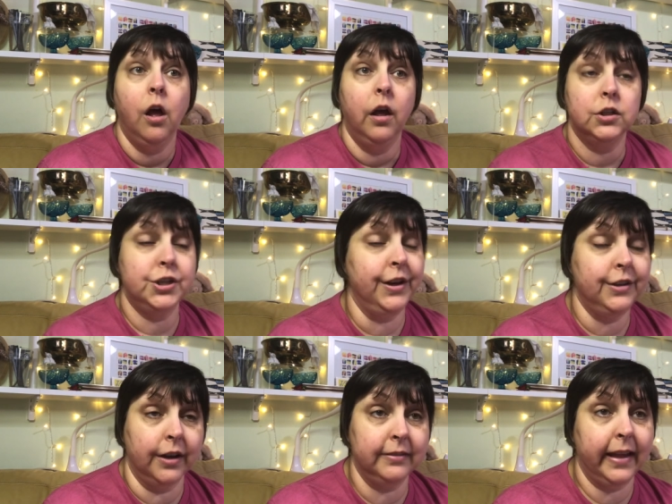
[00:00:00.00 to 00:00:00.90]
she
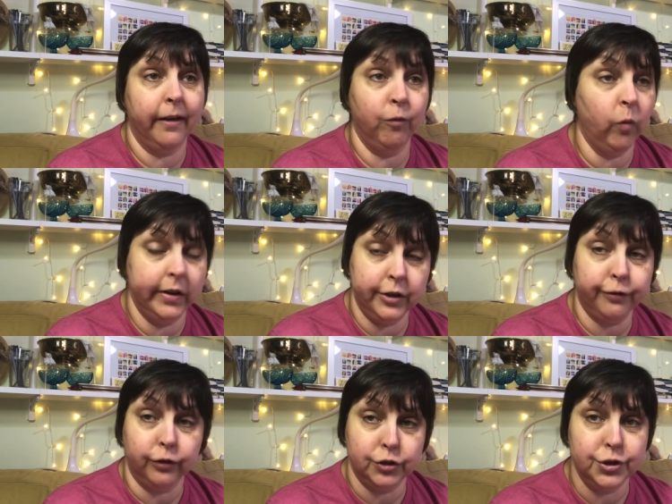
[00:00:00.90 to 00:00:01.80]
does have
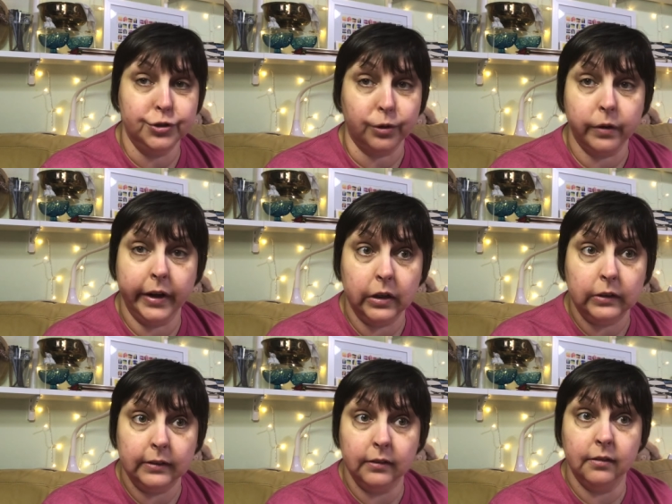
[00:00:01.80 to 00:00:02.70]
wonderful
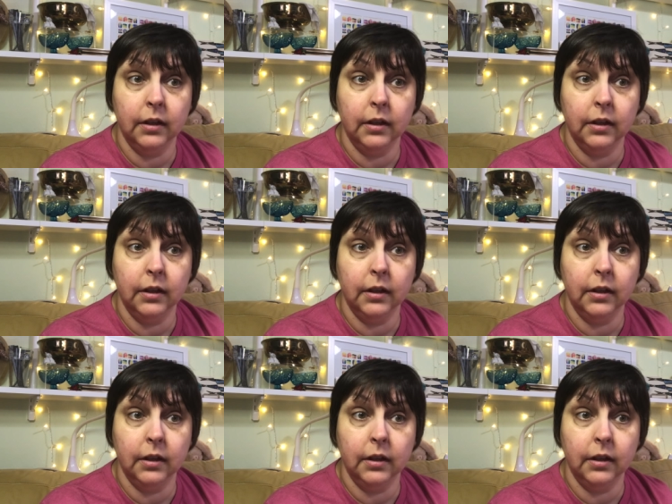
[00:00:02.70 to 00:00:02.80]
tutorials